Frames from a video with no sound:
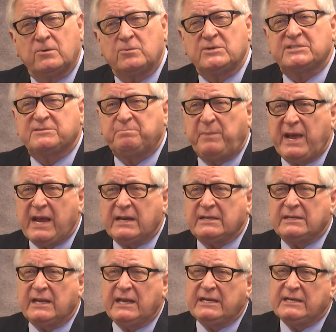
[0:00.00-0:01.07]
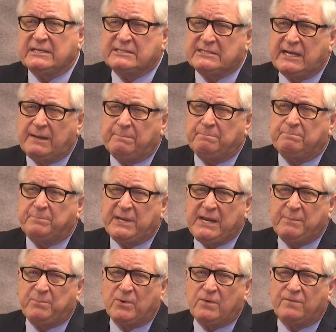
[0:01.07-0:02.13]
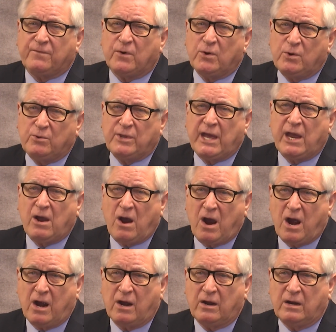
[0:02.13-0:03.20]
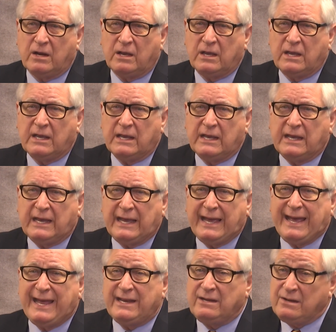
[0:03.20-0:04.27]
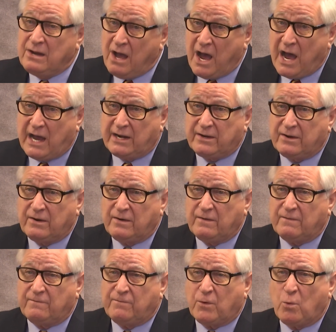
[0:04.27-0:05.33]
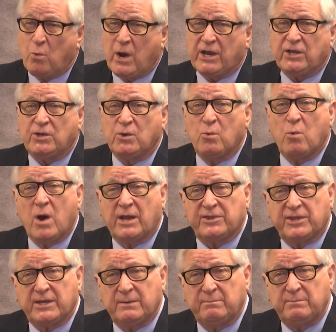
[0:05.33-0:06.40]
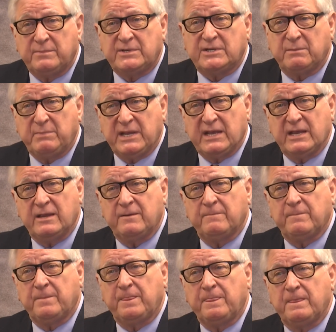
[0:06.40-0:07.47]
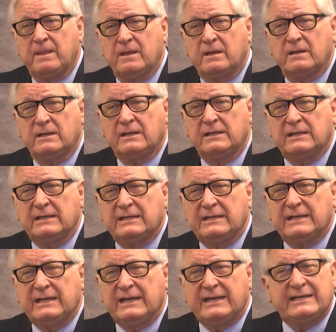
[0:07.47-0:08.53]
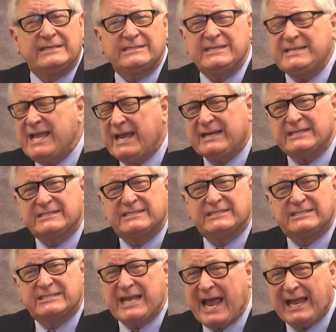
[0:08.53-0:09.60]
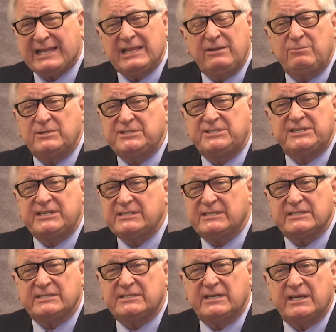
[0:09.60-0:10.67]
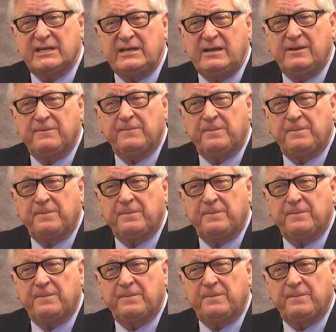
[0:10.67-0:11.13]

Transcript: respect and accept people for who they are and not for what you want them to be. And isn't that exactly what Jesus did?